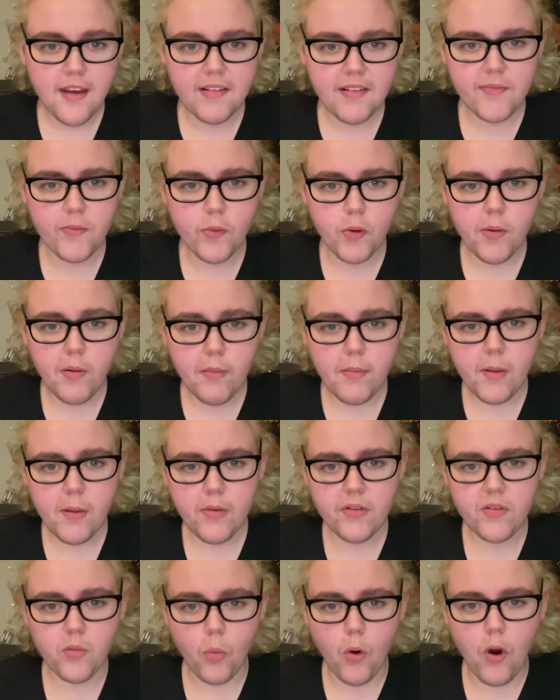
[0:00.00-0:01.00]
former
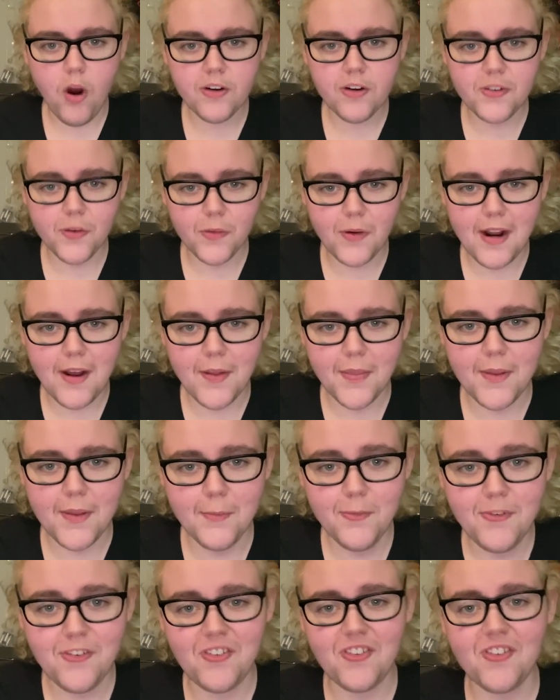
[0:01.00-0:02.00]
members walked around
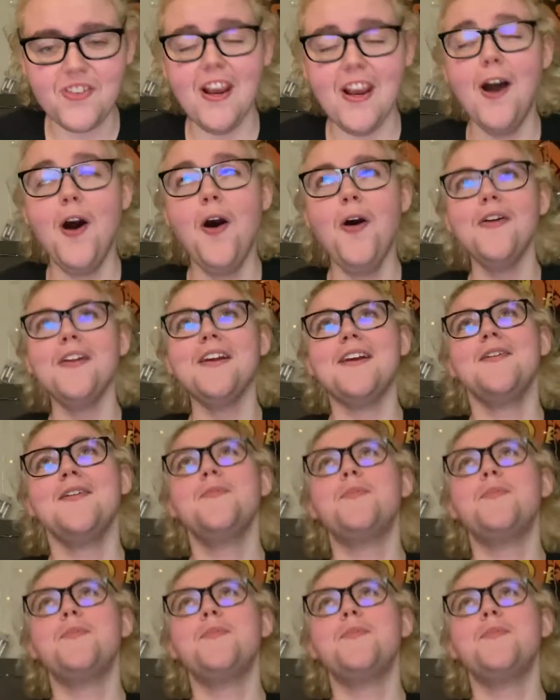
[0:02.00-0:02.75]
them shouting